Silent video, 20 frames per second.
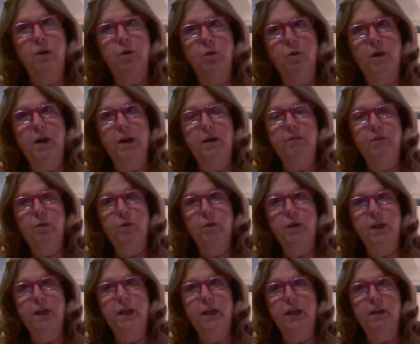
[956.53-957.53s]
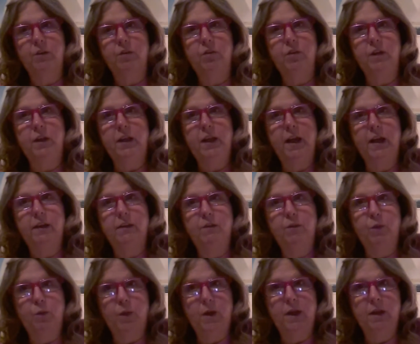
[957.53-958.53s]
on Ravelry, and she has
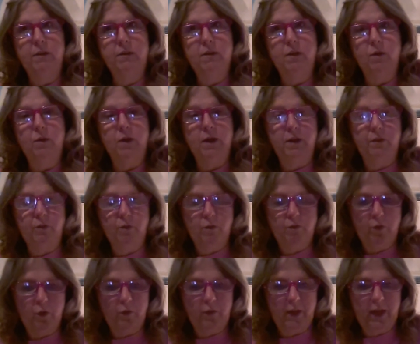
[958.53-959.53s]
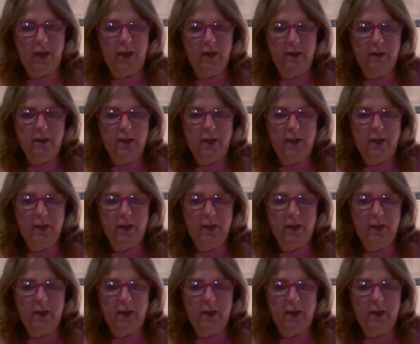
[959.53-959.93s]
threads going for that